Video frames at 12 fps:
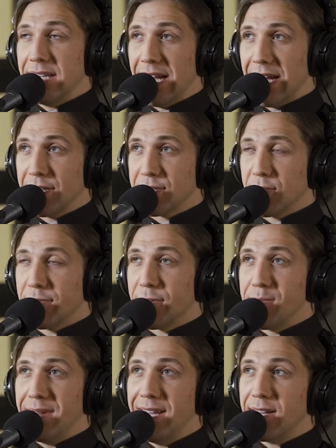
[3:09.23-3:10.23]
Yeah, so
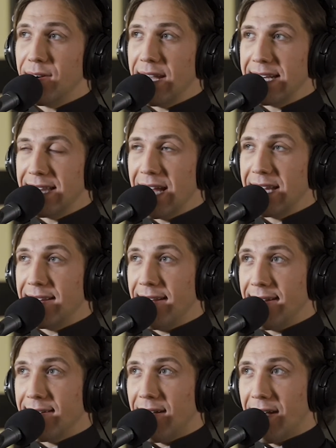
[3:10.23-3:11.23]
for me going into that
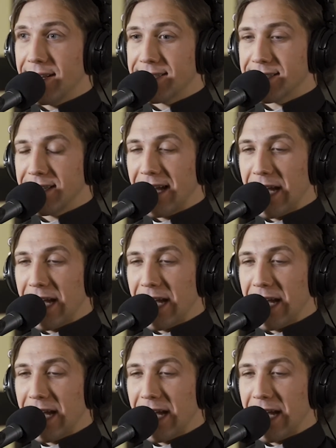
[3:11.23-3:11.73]
year, honestly,